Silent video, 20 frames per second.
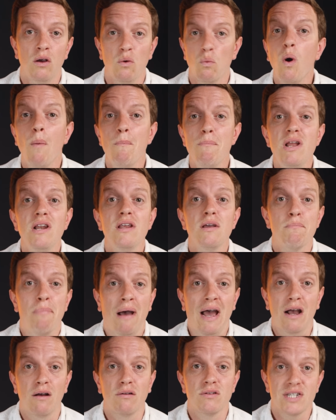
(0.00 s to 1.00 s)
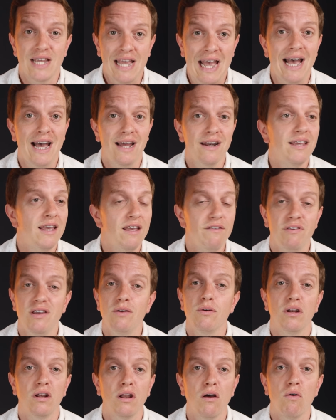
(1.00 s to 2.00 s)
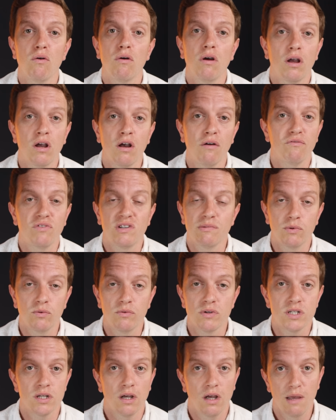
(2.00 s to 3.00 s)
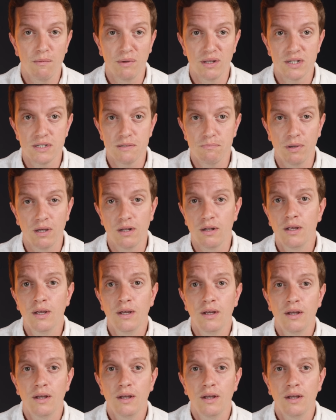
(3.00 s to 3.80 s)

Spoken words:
£1 million can give you a long, comfortable retirement. But